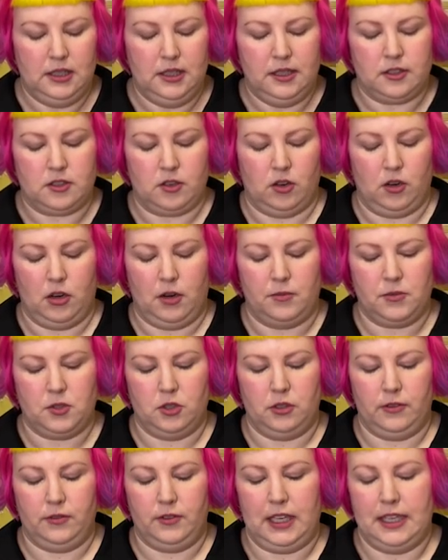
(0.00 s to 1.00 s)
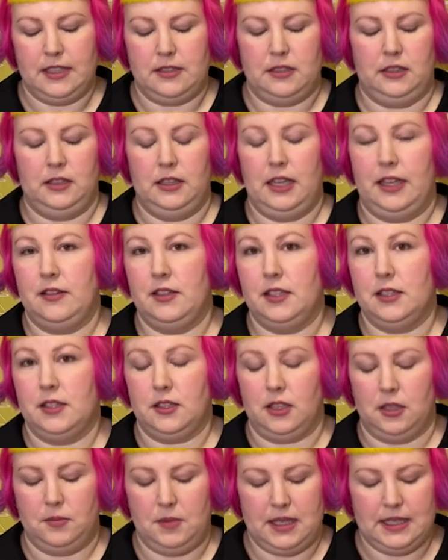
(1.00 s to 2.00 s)
So I'm sort of guessing that this is
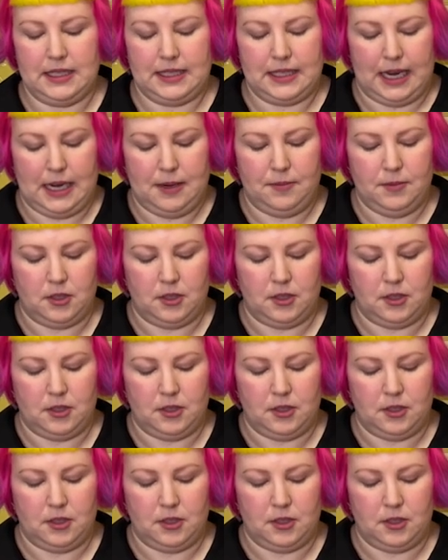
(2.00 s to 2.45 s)
going to be the same.